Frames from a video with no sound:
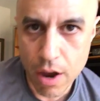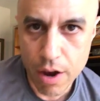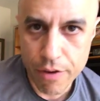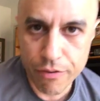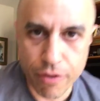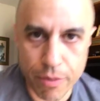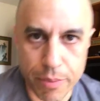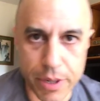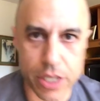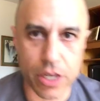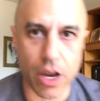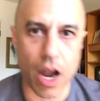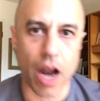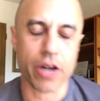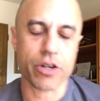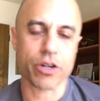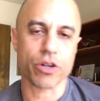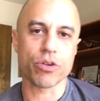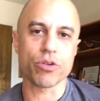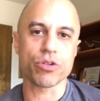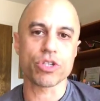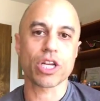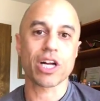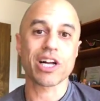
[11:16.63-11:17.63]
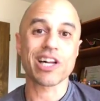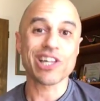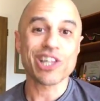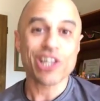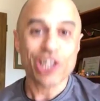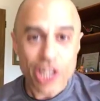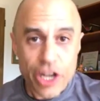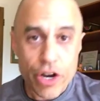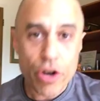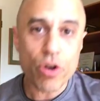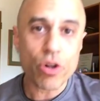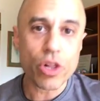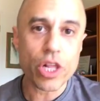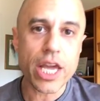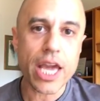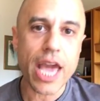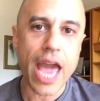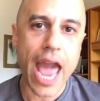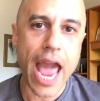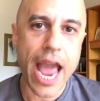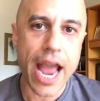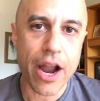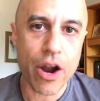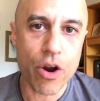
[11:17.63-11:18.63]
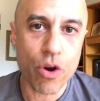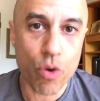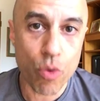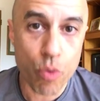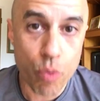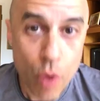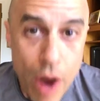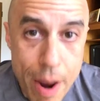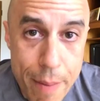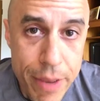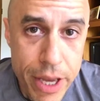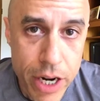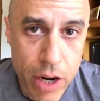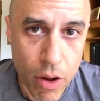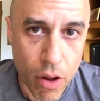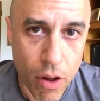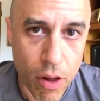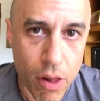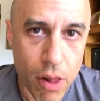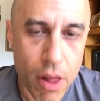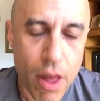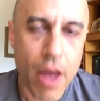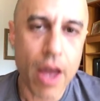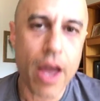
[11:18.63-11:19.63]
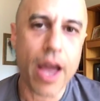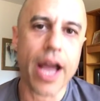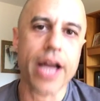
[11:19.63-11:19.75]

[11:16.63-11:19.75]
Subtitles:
from a doctor who's clearly a criminal